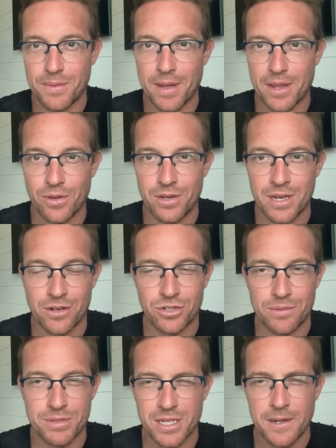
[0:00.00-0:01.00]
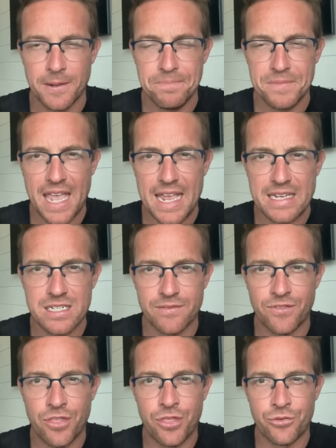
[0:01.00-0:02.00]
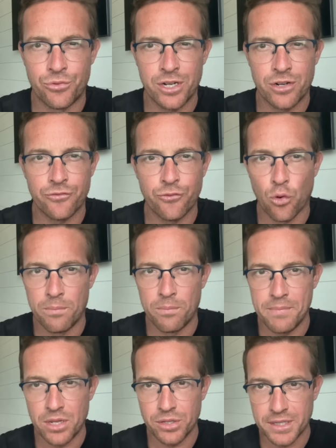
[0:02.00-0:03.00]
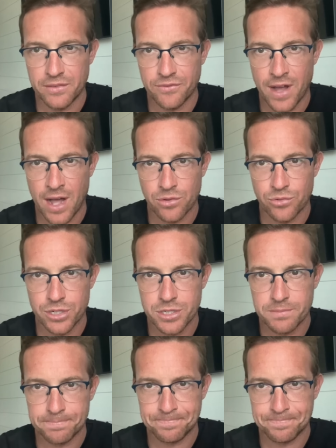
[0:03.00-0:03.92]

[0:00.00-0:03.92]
By the way, Donald Trump's gained some three or four million followers